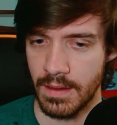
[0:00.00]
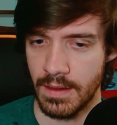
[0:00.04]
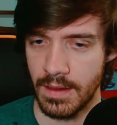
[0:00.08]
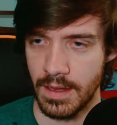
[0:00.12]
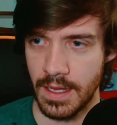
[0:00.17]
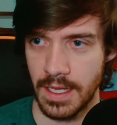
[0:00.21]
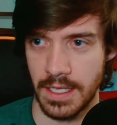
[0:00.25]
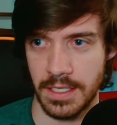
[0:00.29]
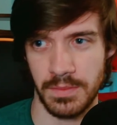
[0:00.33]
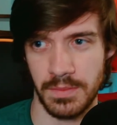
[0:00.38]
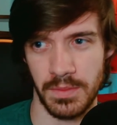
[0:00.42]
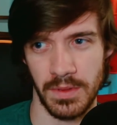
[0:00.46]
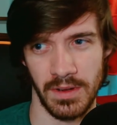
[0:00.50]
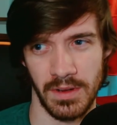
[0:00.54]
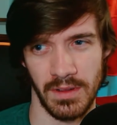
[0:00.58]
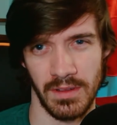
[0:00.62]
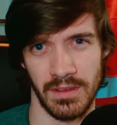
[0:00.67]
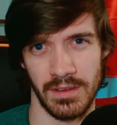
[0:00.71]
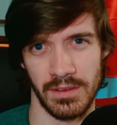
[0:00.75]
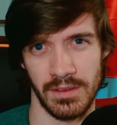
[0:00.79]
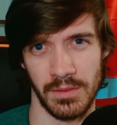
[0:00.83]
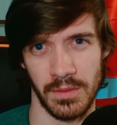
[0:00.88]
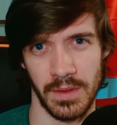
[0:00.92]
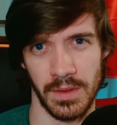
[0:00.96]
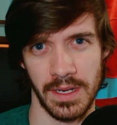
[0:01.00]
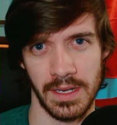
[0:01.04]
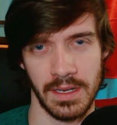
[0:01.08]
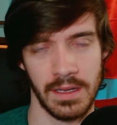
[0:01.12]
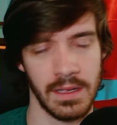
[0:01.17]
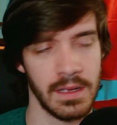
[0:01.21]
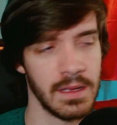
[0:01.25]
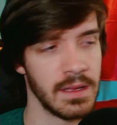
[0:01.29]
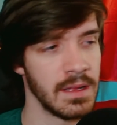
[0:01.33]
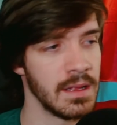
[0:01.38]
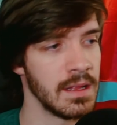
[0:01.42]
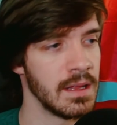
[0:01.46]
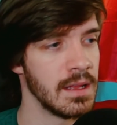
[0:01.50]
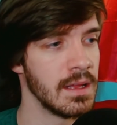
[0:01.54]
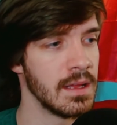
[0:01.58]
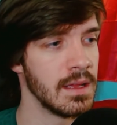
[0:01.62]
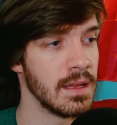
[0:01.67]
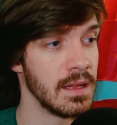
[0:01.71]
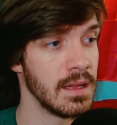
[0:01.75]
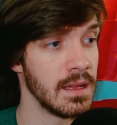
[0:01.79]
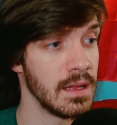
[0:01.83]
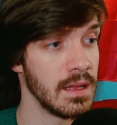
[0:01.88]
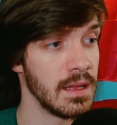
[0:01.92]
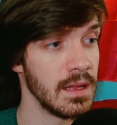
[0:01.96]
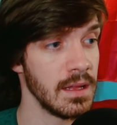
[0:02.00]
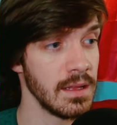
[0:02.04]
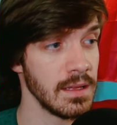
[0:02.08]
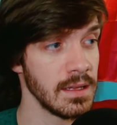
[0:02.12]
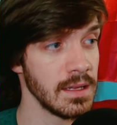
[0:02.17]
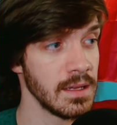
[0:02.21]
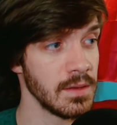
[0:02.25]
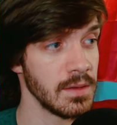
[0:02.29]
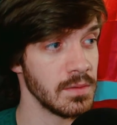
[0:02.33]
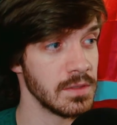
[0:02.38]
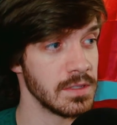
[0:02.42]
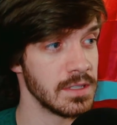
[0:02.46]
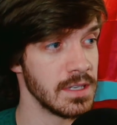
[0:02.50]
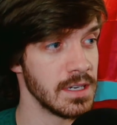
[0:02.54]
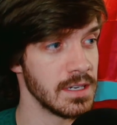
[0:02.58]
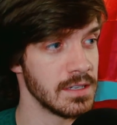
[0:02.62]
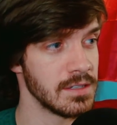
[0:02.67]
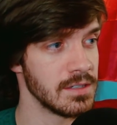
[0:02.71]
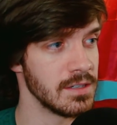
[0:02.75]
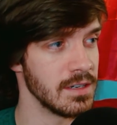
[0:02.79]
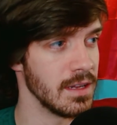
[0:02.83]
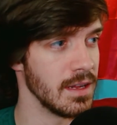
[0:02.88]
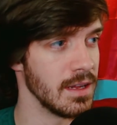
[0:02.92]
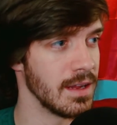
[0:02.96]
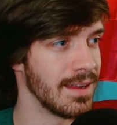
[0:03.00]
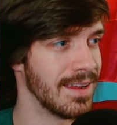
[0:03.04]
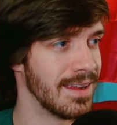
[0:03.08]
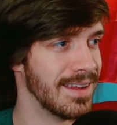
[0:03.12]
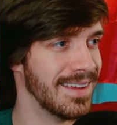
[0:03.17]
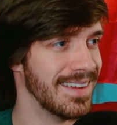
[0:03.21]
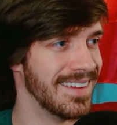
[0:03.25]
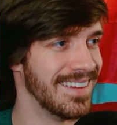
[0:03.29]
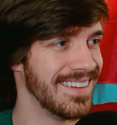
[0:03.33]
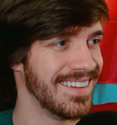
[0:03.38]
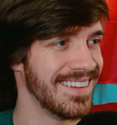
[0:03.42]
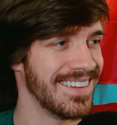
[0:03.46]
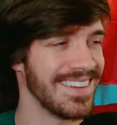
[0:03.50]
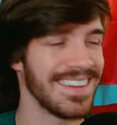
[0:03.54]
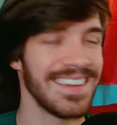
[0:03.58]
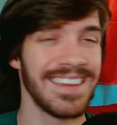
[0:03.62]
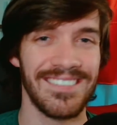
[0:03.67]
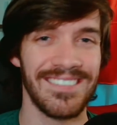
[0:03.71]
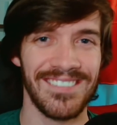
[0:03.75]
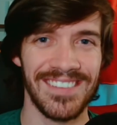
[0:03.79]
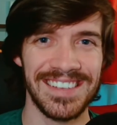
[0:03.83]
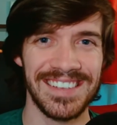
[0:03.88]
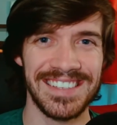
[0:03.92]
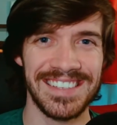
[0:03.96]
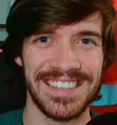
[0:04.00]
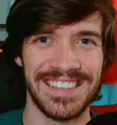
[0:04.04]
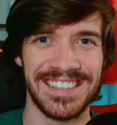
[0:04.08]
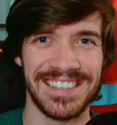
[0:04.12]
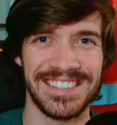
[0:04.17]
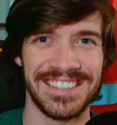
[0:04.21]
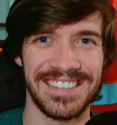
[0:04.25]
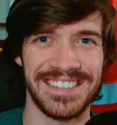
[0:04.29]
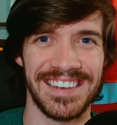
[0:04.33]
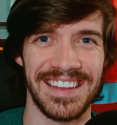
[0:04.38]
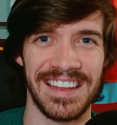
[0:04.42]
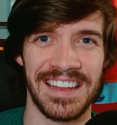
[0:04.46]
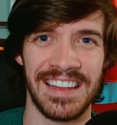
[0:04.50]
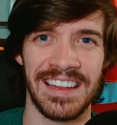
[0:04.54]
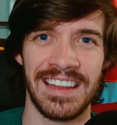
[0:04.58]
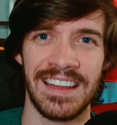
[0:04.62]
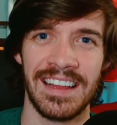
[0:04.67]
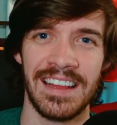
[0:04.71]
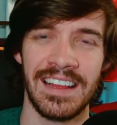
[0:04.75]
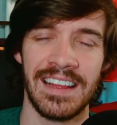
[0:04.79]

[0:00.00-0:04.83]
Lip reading: It's been a long week. I think it was yesterday. It was yesterday.